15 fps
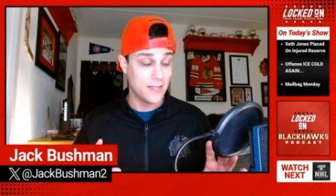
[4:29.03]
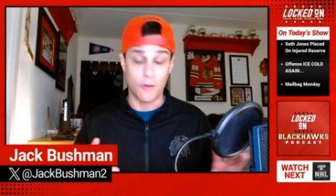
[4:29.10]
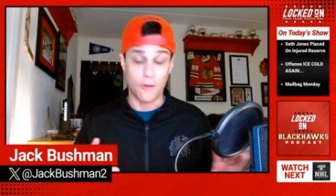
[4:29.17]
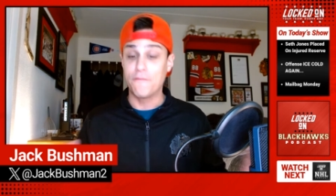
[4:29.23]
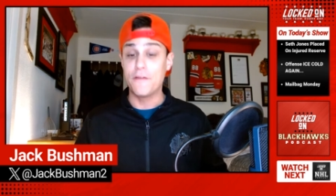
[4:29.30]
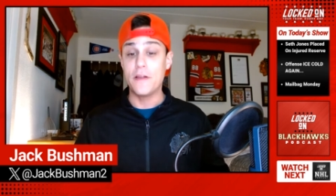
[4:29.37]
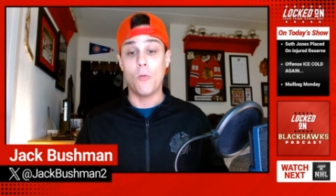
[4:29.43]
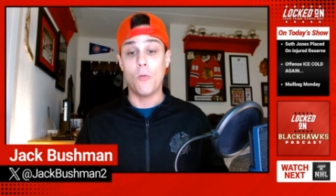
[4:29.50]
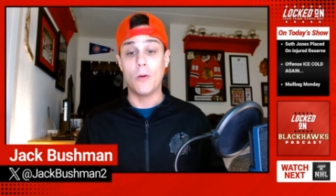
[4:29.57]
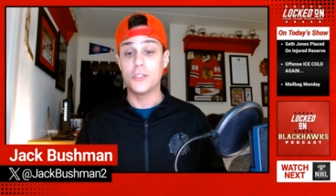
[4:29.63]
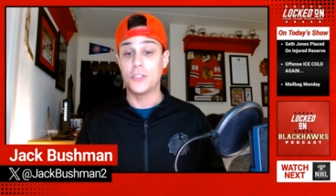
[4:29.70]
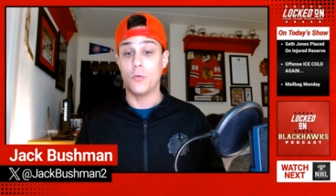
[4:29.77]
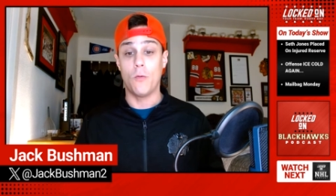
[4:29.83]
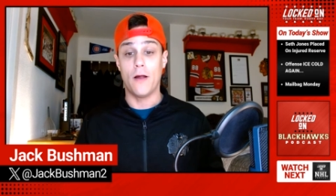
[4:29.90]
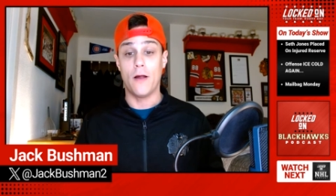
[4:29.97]
So feel
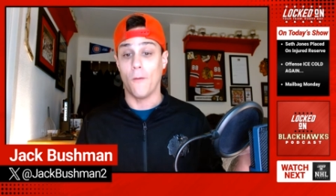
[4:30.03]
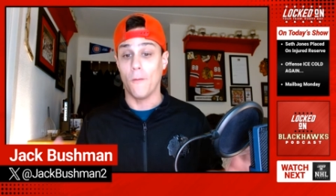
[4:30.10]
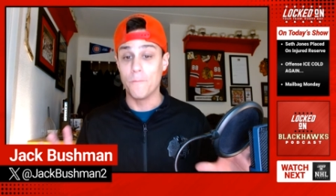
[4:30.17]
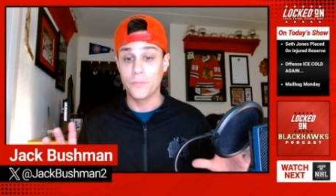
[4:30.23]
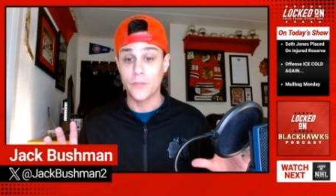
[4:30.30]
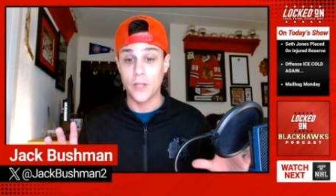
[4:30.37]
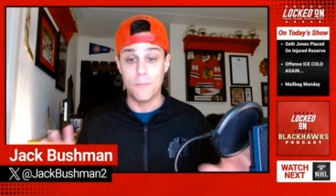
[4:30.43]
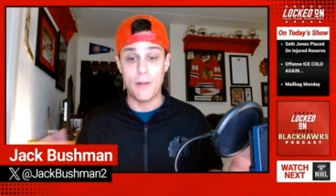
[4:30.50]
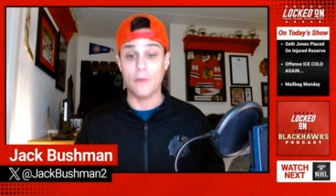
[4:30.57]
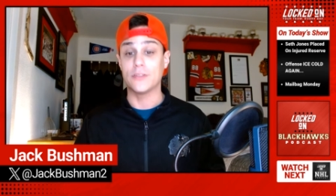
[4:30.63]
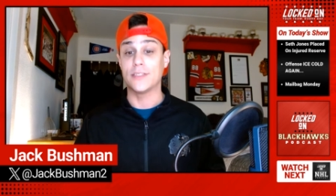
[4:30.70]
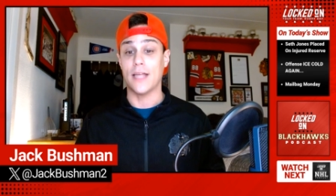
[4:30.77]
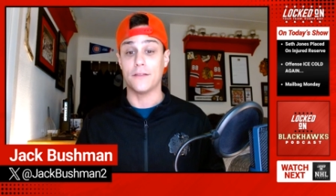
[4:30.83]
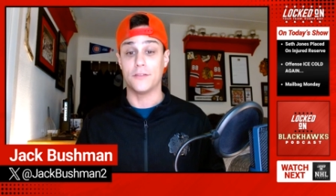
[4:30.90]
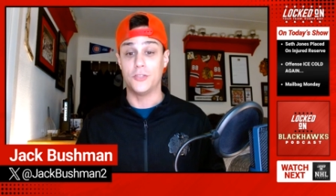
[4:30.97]
what you will about
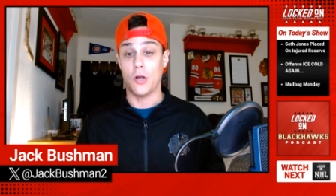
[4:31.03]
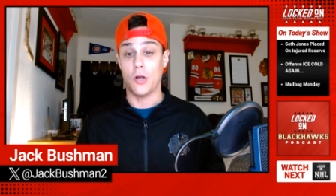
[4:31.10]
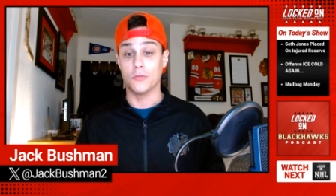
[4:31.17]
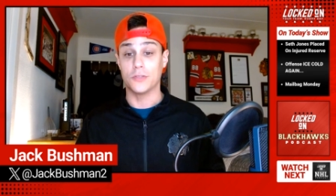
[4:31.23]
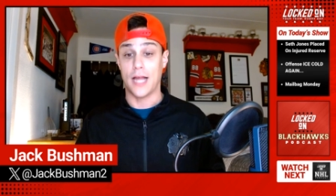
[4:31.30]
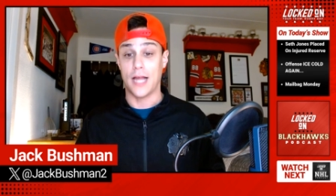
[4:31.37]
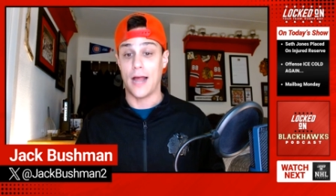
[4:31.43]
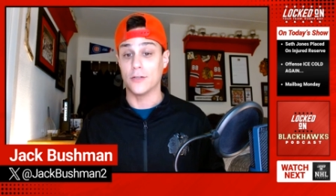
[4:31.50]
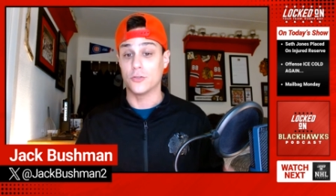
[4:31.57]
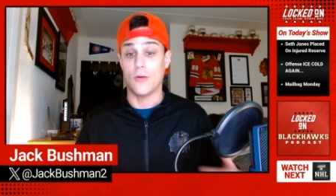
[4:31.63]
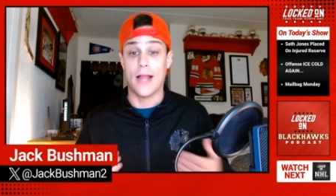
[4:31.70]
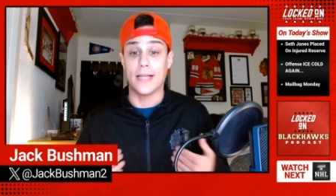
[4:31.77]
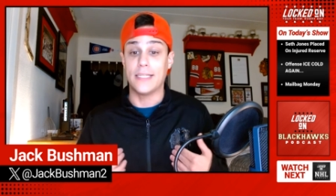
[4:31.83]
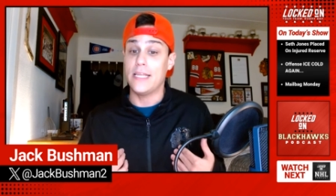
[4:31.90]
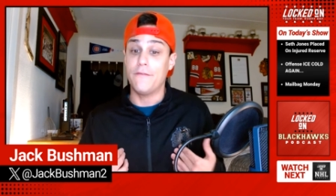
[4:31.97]
Seth Jones' contract.